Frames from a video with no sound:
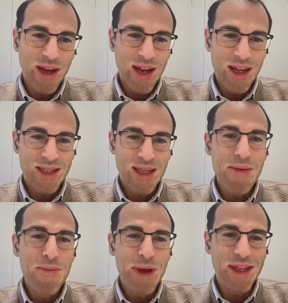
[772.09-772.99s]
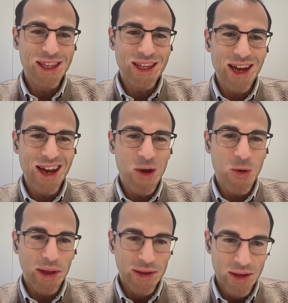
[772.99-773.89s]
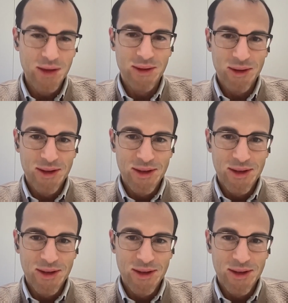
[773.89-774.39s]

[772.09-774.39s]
token is immediately liquid.